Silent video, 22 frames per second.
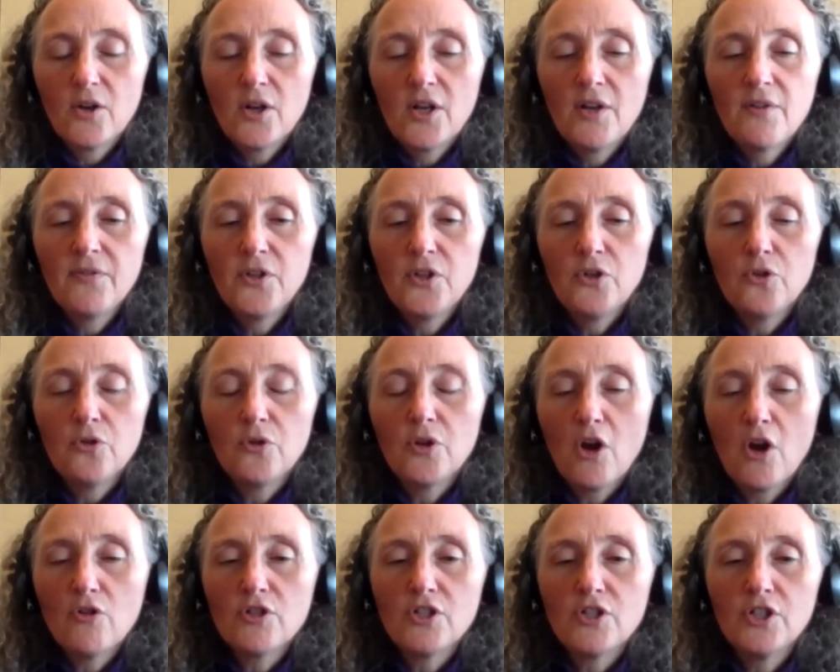if you
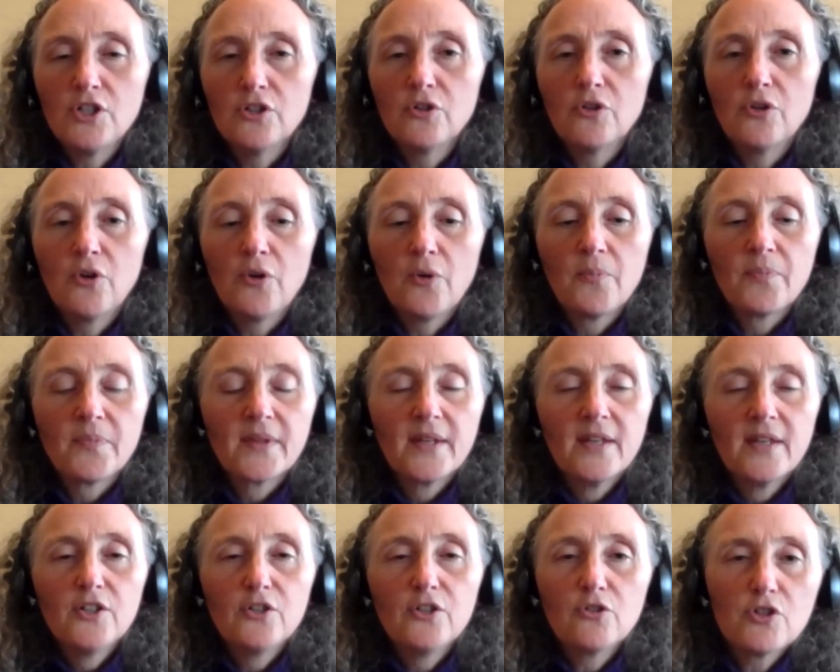go to
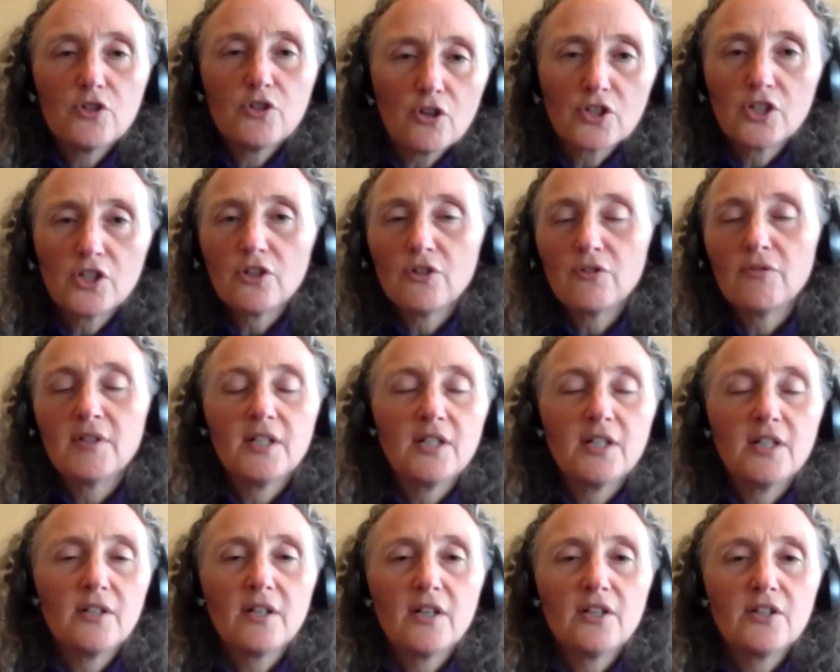your doctor
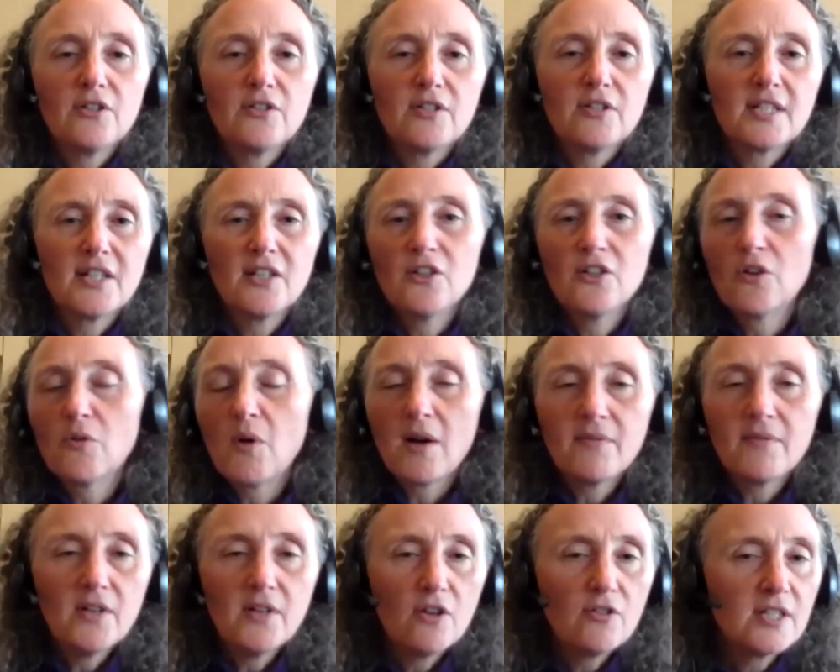and you say, you know
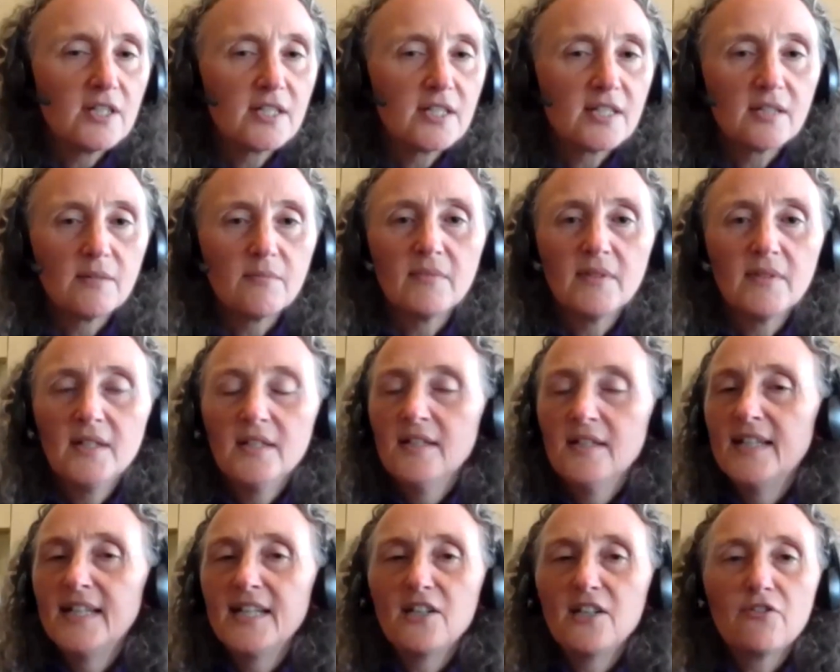what, I've noticed some
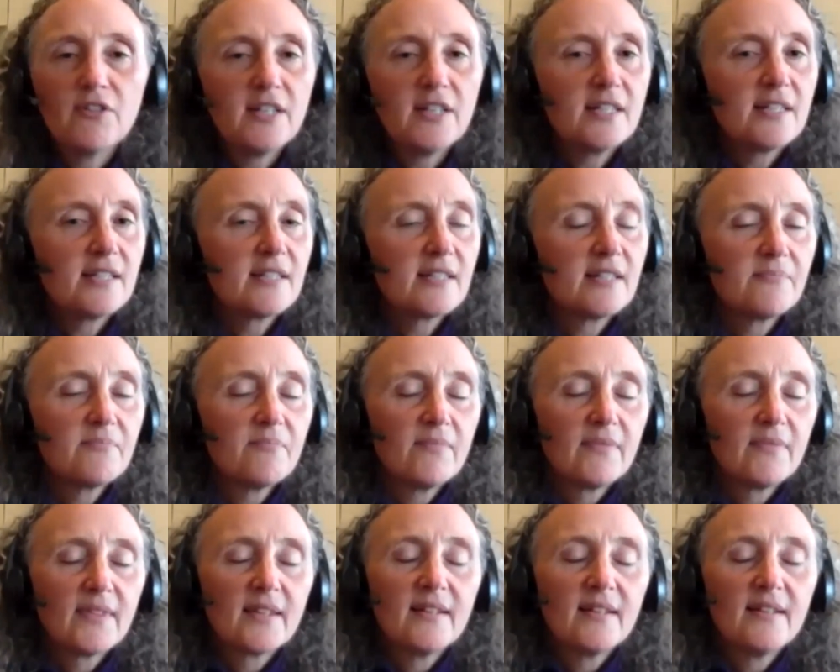increased
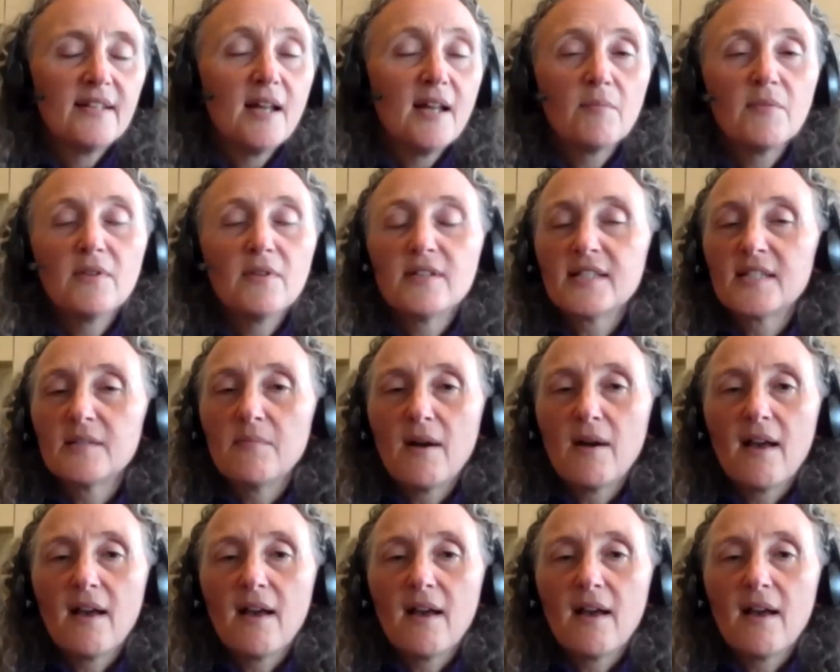numbness in